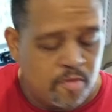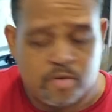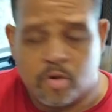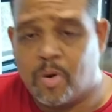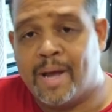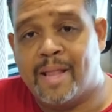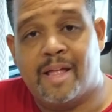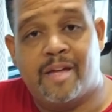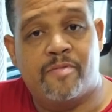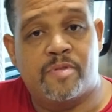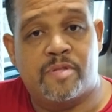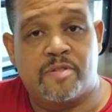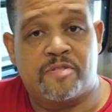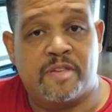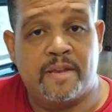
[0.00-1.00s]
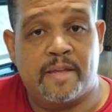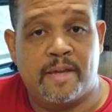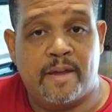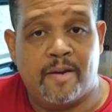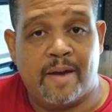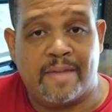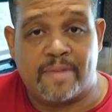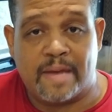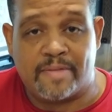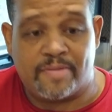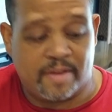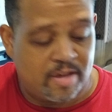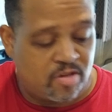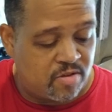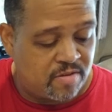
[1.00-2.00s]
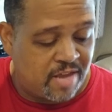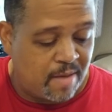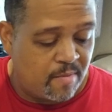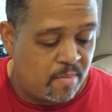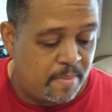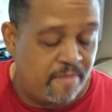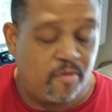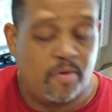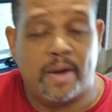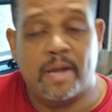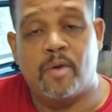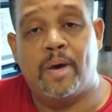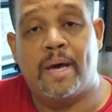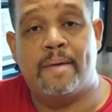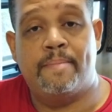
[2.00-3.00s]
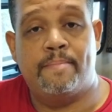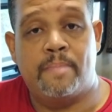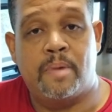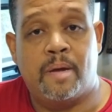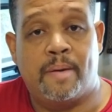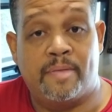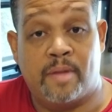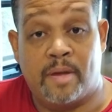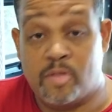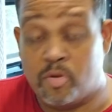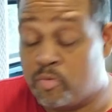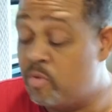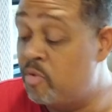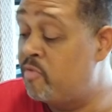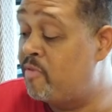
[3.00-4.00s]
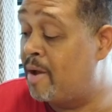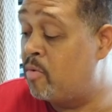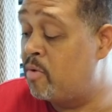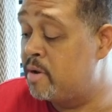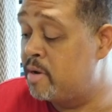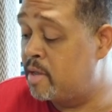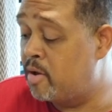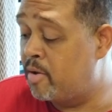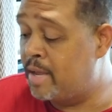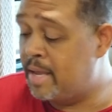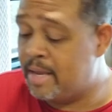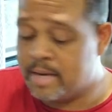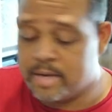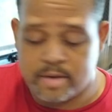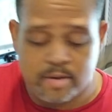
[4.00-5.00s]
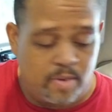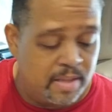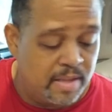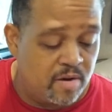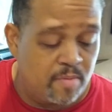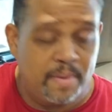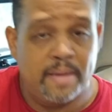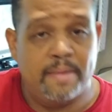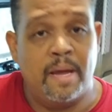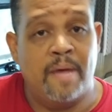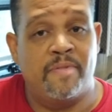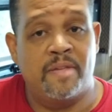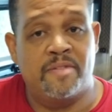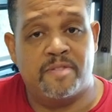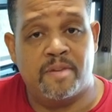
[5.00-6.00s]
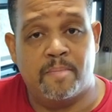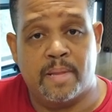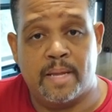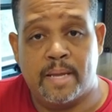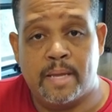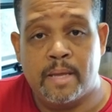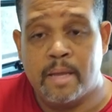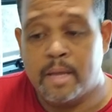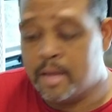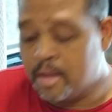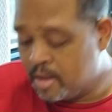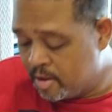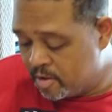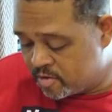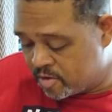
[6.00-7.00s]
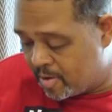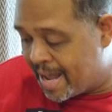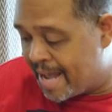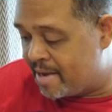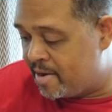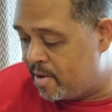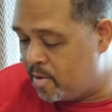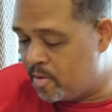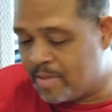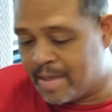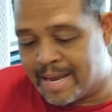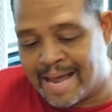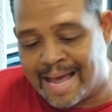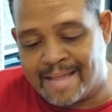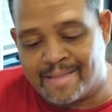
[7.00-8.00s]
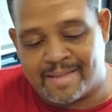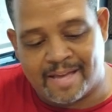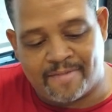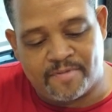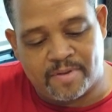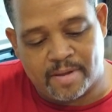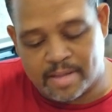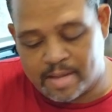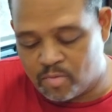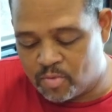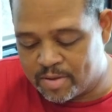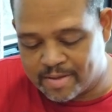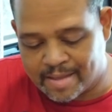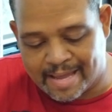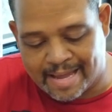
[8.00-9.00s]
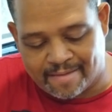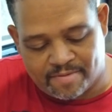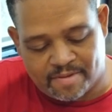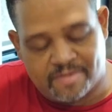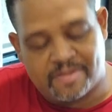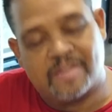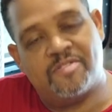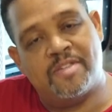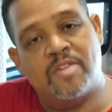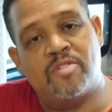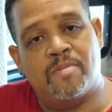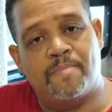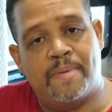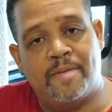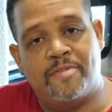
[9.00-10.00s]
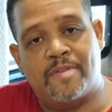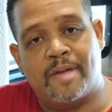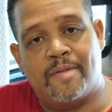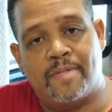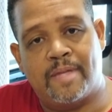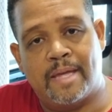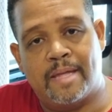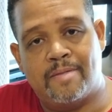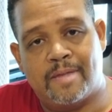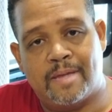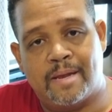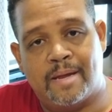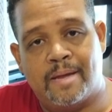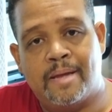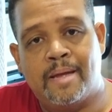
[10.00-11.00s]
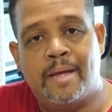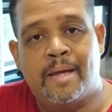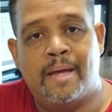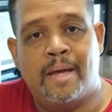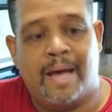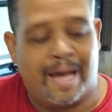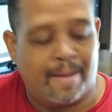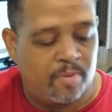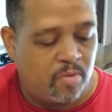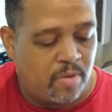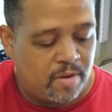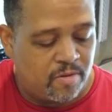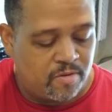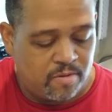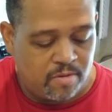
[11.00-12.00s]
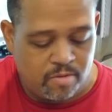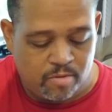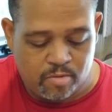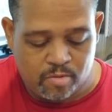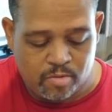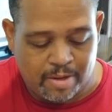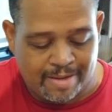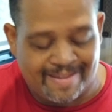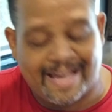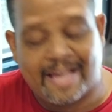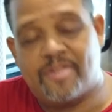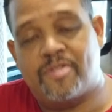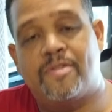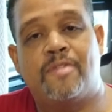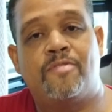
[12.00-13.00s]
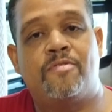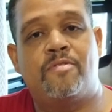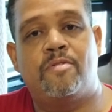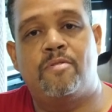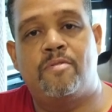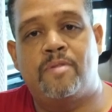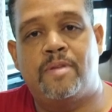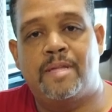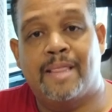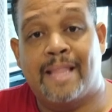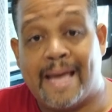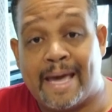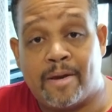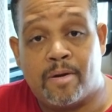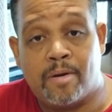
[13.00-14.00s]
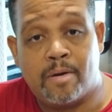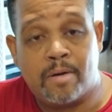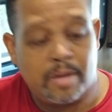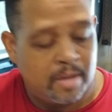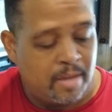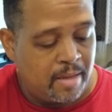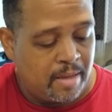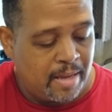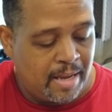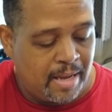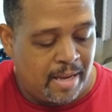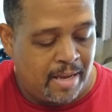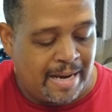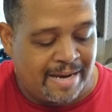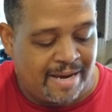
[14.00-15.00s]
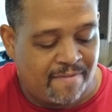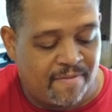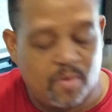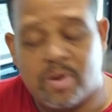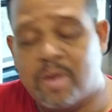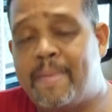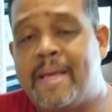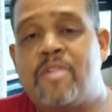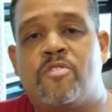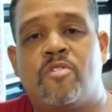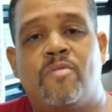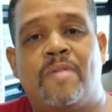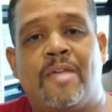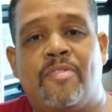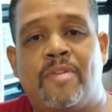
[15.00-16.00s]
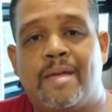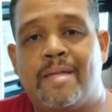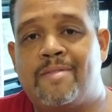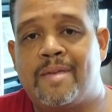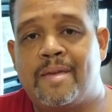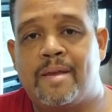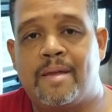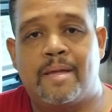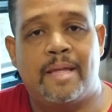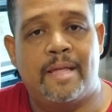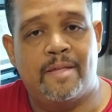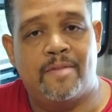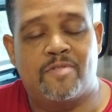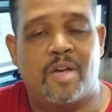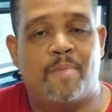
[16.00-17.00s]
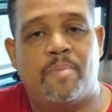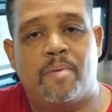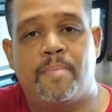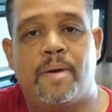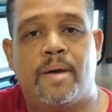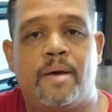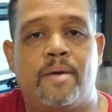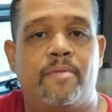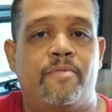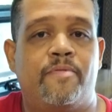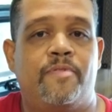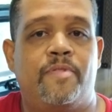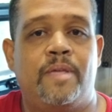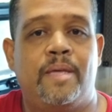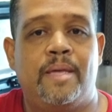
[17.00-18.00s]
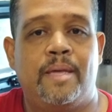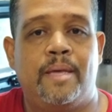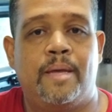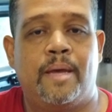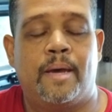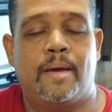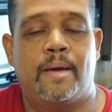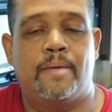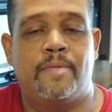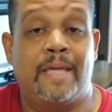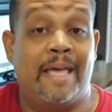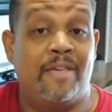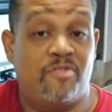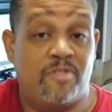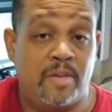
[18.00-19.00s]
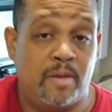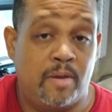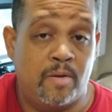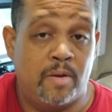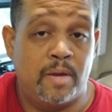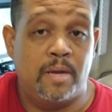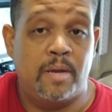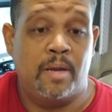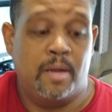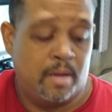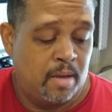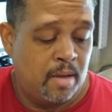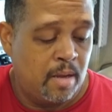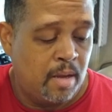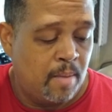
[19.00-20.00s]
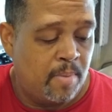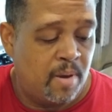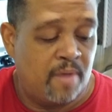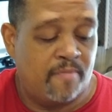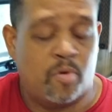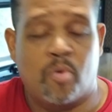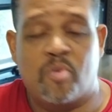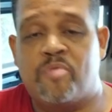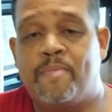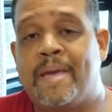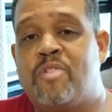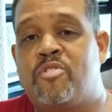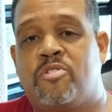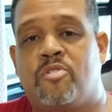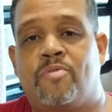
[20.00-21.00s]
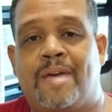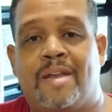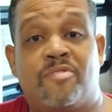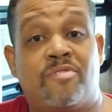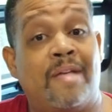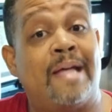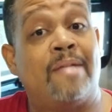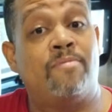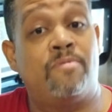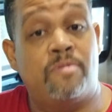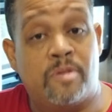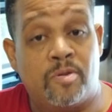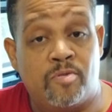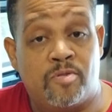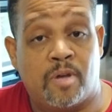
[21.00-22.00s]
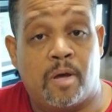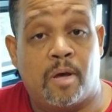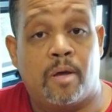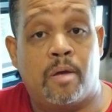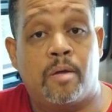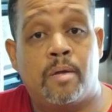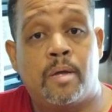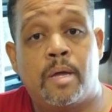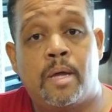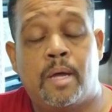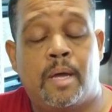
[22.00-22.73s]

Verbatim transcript: So while I was just sitting here at the kitchen table before I go out on the roof, I wanted to go ahead and do a little bit of the assembly. So I know that I definitely want to have this extension piece on the antenna. I'm going to attach this to the ladder, and I definitely want to make sure that the antenna is up above the AC unit, but of course making sure that it's not too tall